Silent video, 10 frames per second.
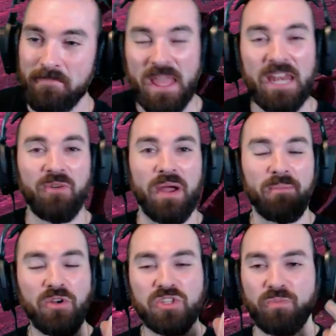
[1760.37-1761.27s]
Anyway,
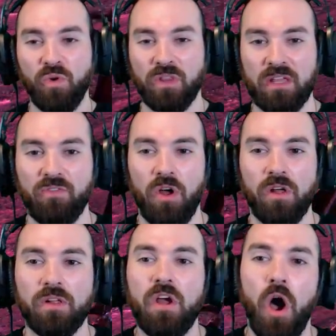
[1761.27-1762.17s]
most importantly of
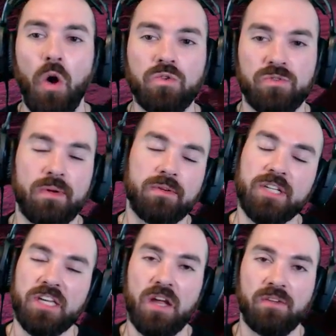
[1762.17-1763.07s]
all, always remember to
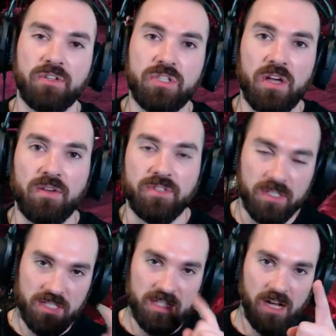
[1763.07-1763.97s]
take care of yourselves.
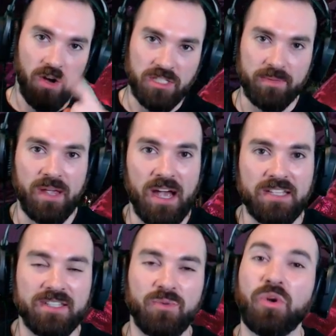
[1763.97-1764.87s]
Stay awesome,
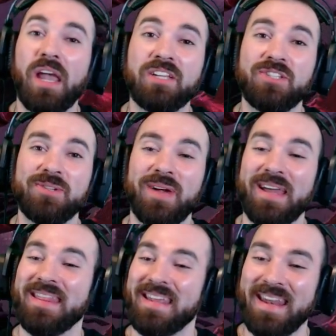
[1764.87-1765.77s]
guys. We'll catch you
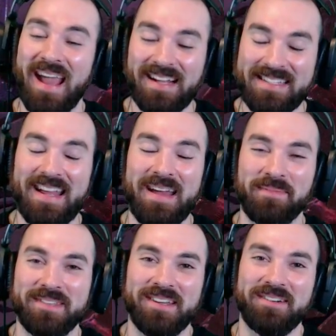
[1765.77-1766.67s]
in the next
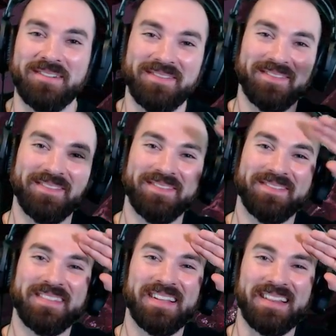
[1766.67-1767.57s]
episode.
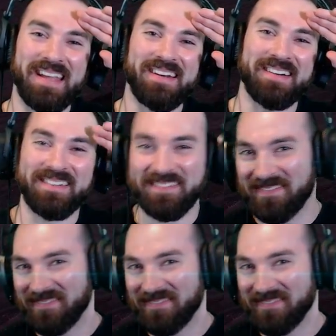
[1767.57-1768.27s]
Later.